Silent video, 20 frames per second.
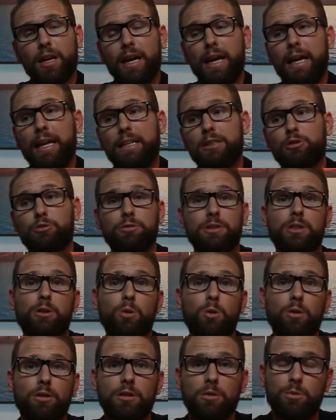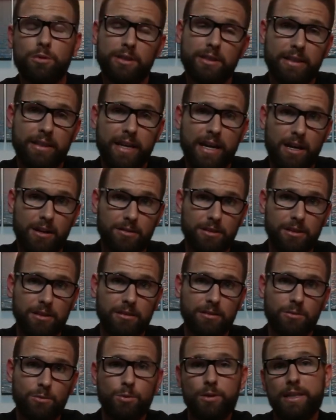and it's recorded with the
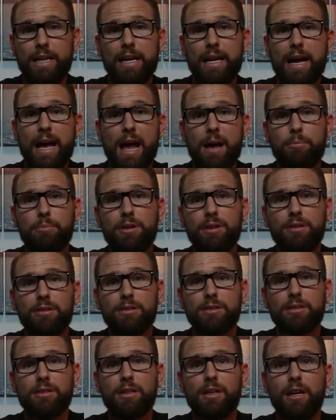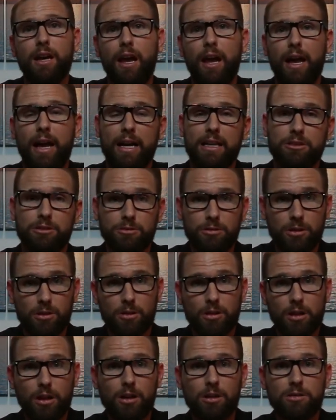county. When that happens, escrow
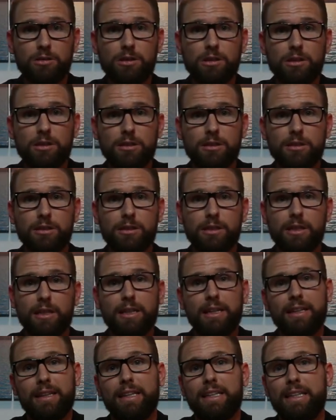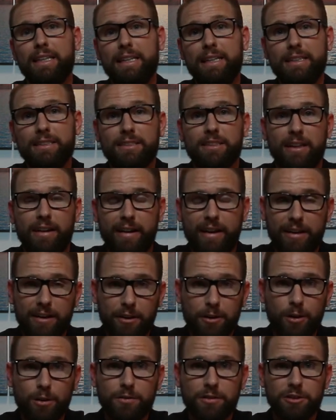closes, the keys are
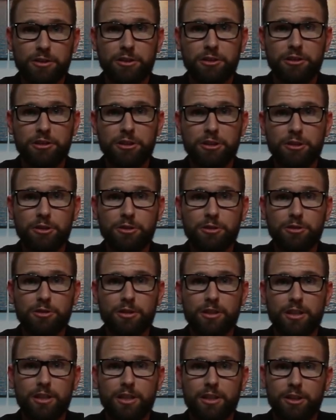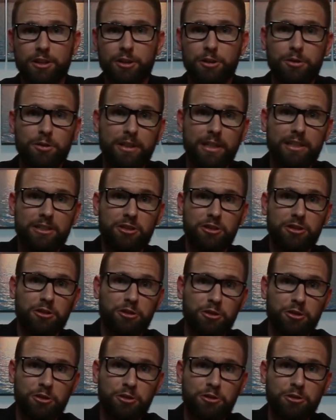handed over to you, you get your
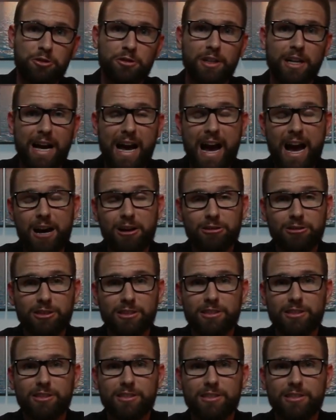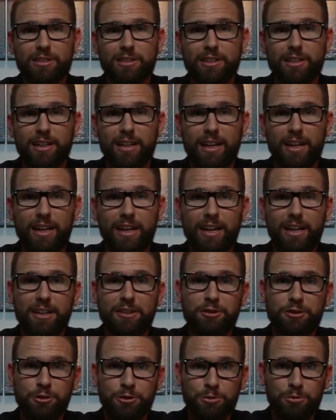new house
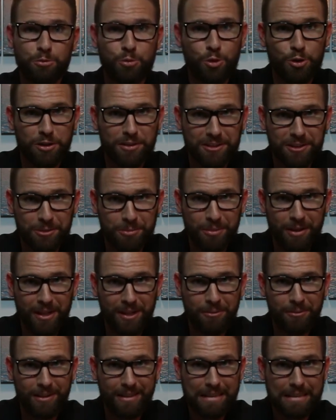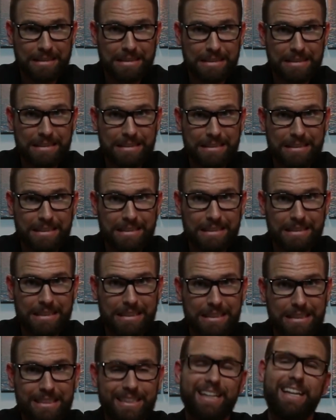and your new mortgage payment,
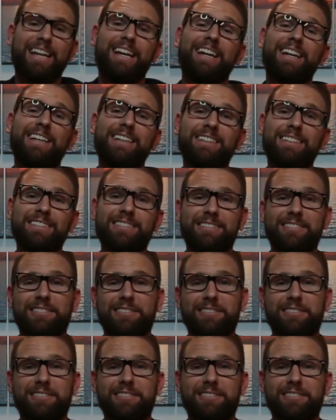and